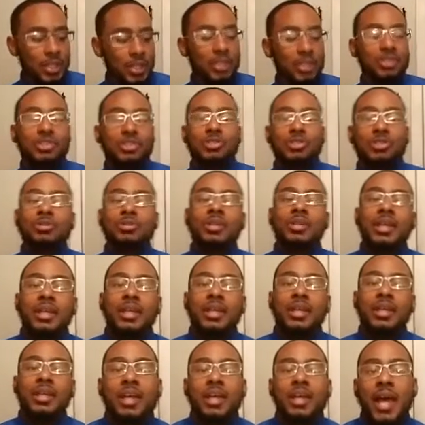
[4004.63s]
So you get
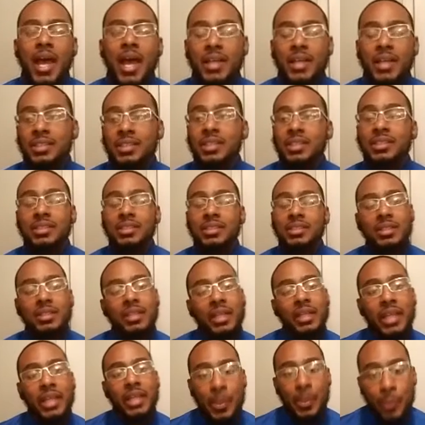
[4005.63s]
access to
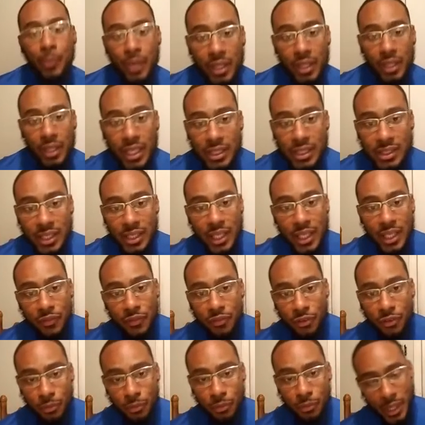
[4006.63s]
MLS
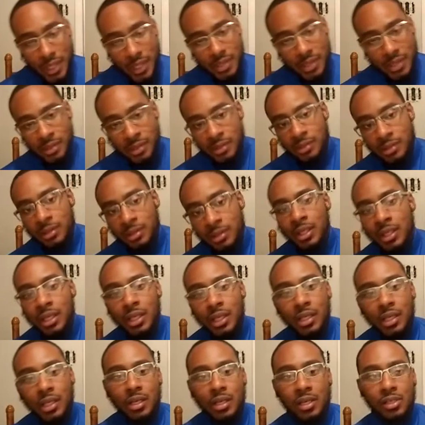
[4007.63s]
information
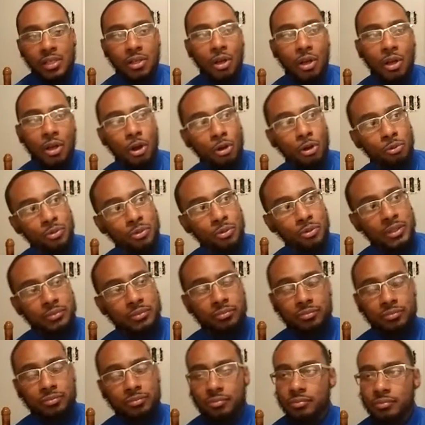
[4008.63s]
along with
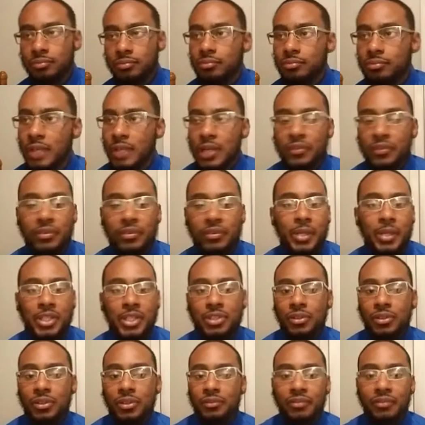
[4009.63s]

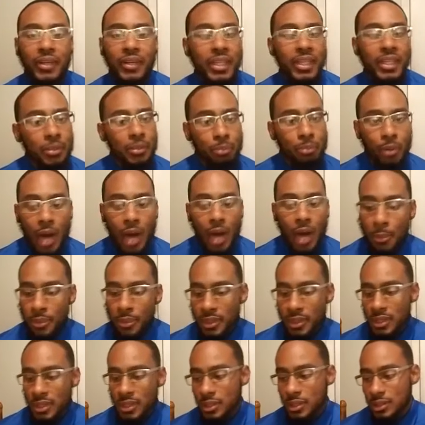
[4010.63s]
information on vacant
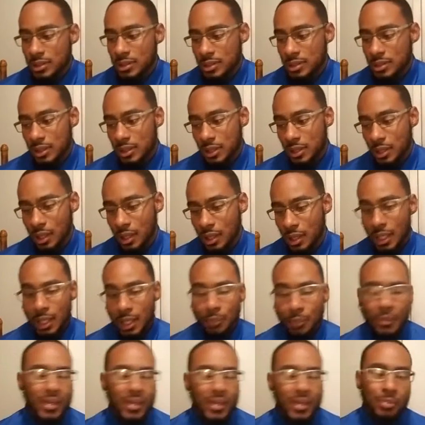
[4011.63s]
properties
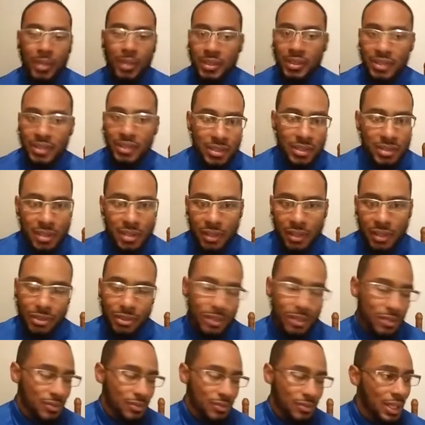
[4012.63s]
and a bunch of other stuff. You
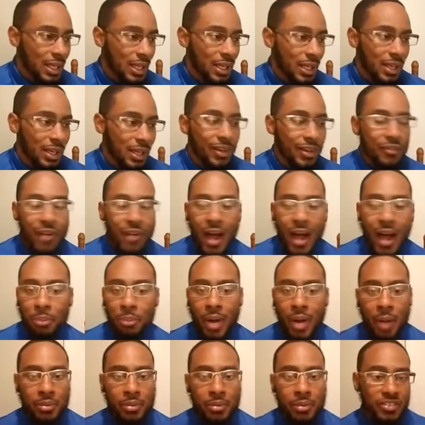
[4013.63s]
can find
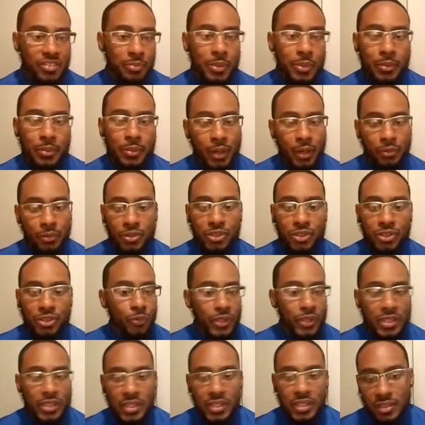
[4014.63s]
properties of people that was
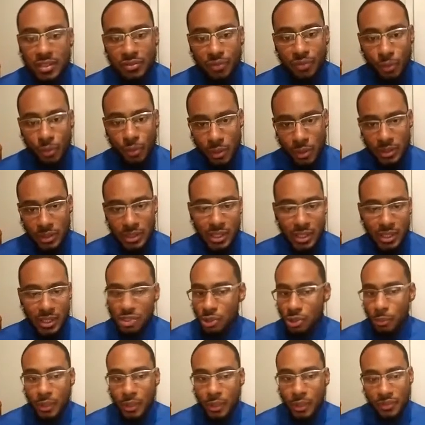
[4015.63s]
recently divorced. There's so
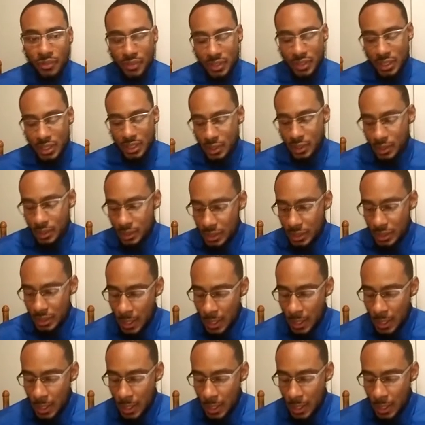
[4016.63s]
many different things.